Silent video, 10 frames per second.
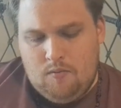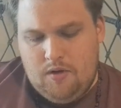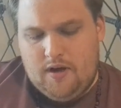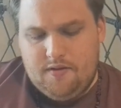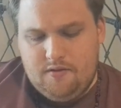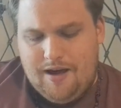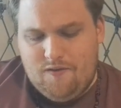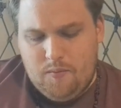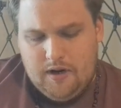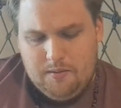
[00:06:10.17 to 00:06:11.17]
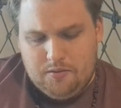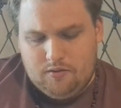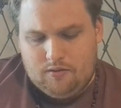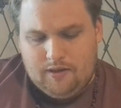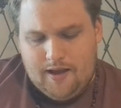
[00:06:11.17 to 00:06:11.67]
because you haven't been able
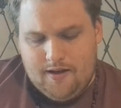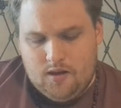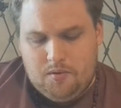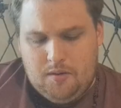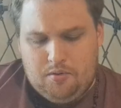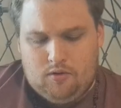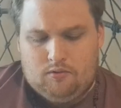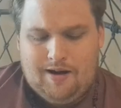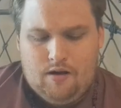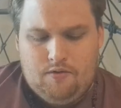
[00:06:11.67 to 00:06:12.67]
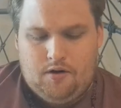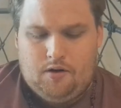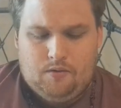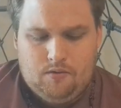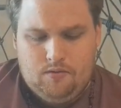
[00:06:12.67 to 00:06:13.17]
to rely on the people around
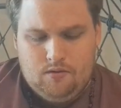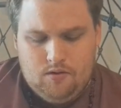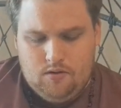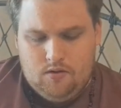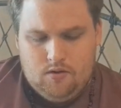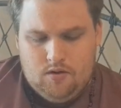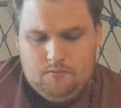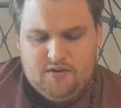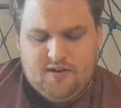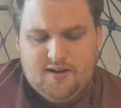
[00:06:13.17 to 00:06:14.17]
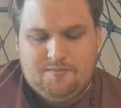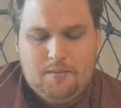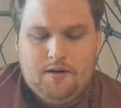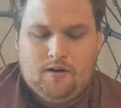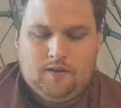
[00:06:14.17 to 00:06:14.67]
you, besides
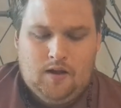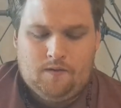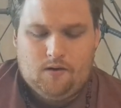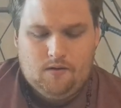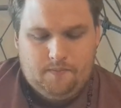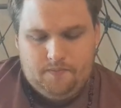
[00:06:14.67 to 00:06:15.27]
maybe your lover,